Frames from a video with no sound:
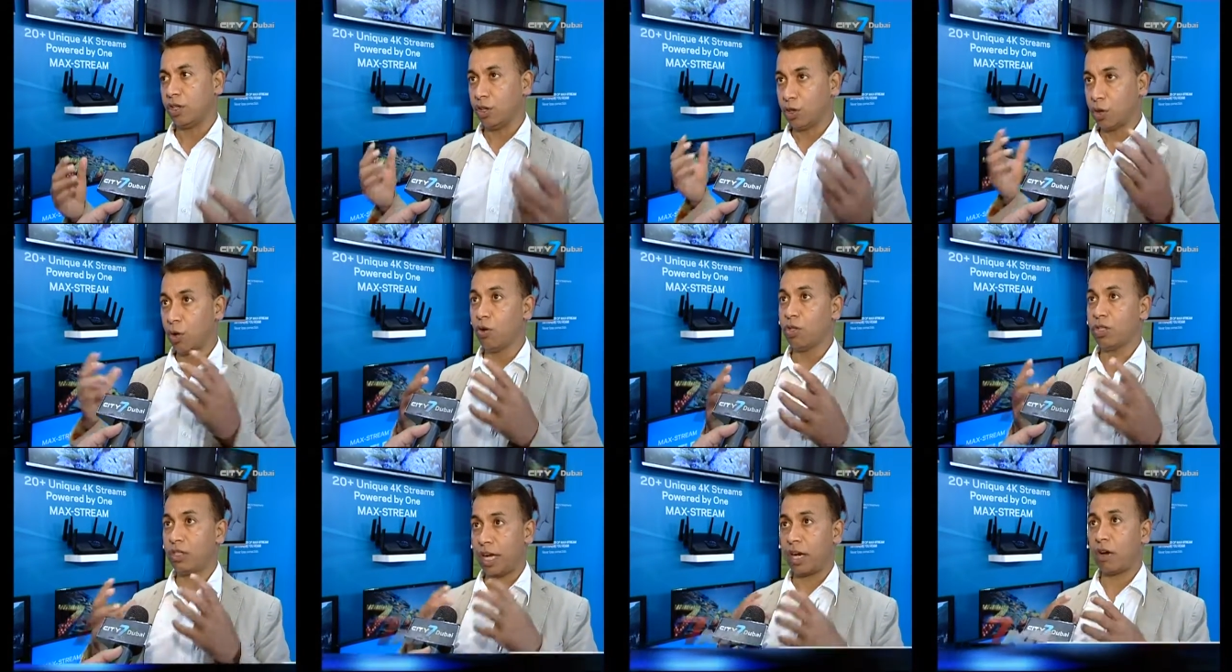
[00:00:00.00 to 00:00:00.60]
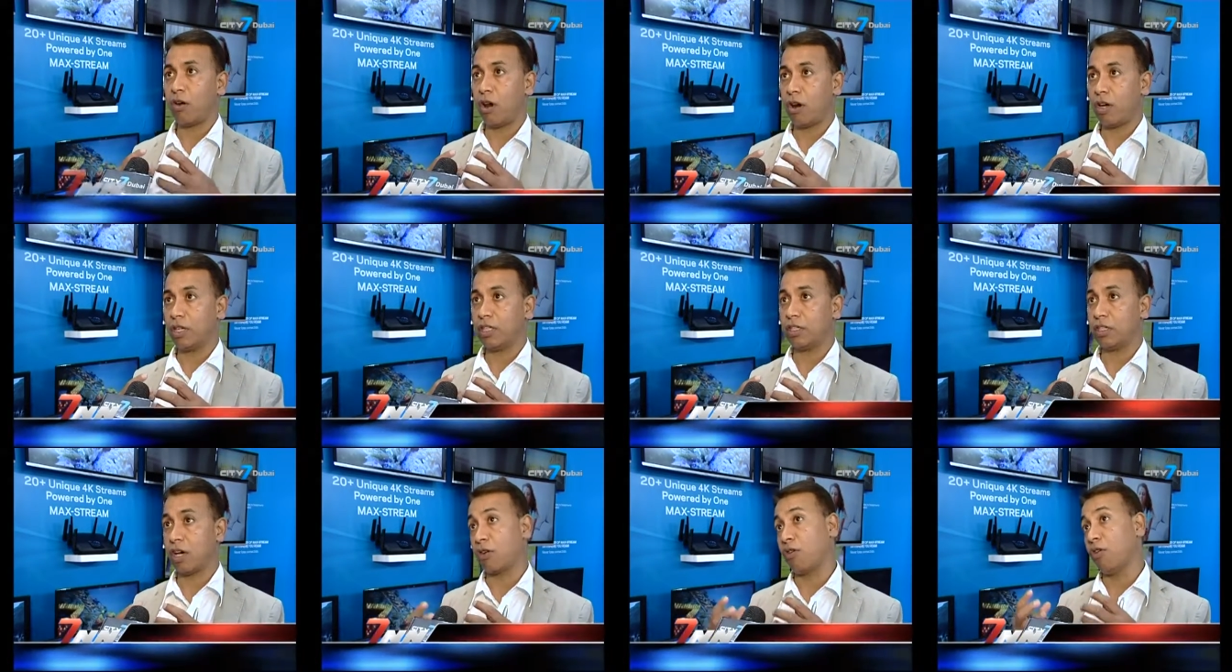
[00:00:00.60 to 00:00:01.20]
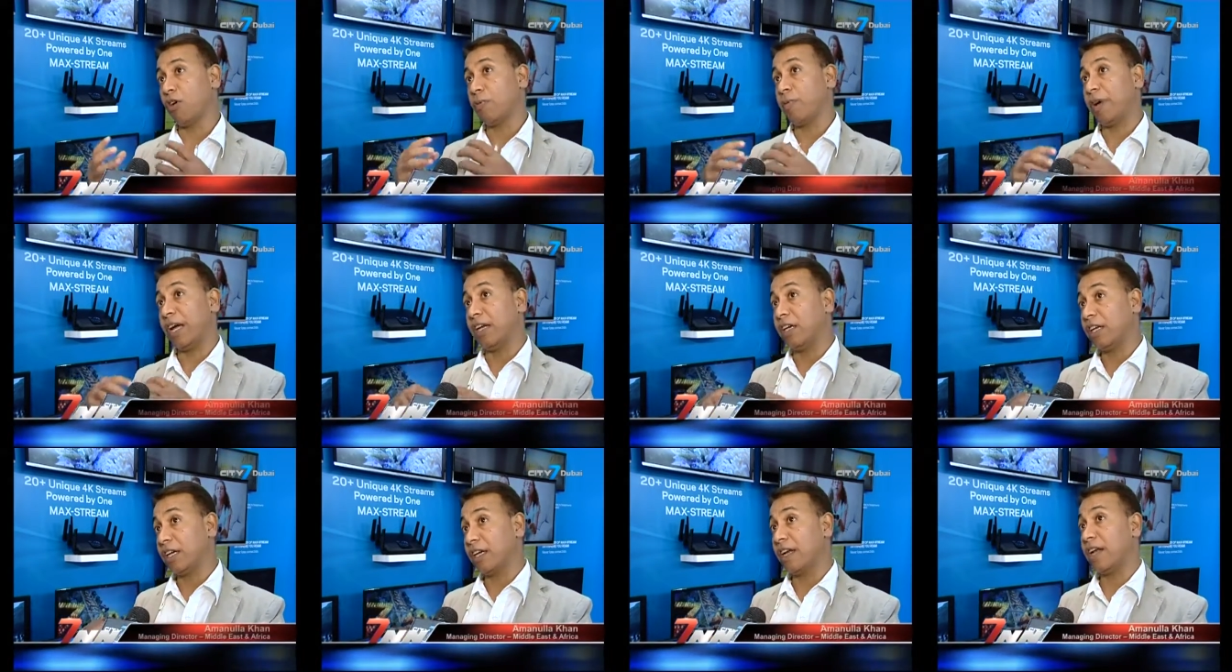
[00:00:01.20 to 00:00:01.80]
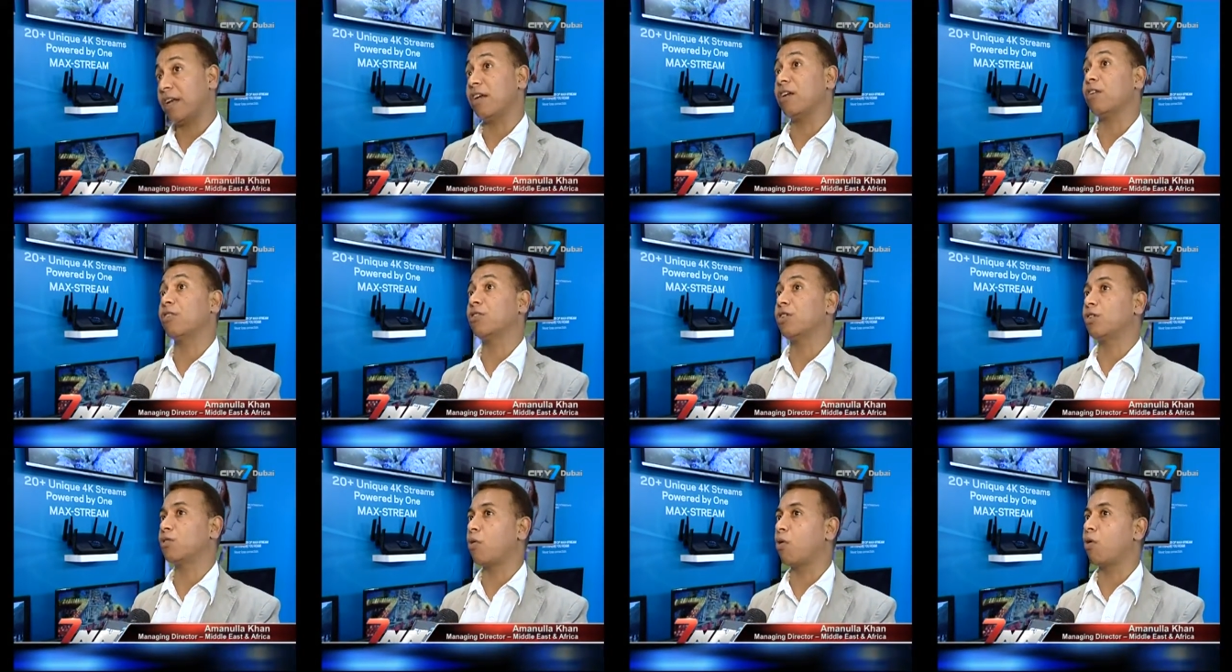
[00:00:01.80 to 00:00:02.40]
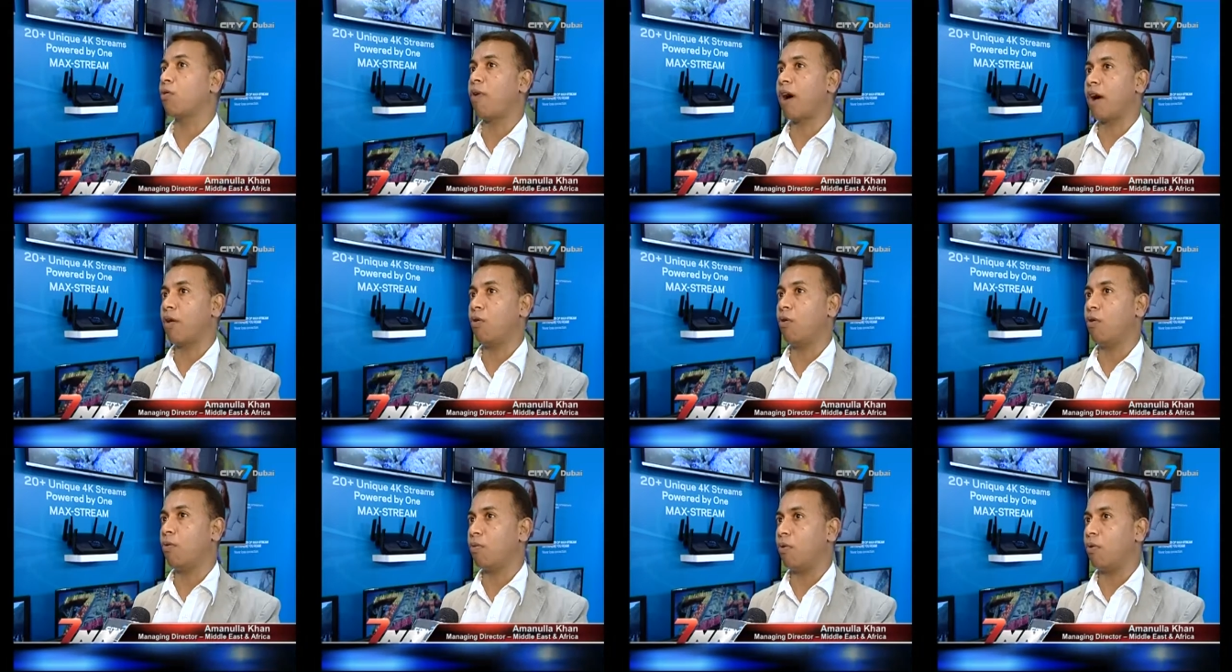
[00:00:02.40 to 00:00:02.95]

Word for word: those technologies are going to be integrated into this whole whole,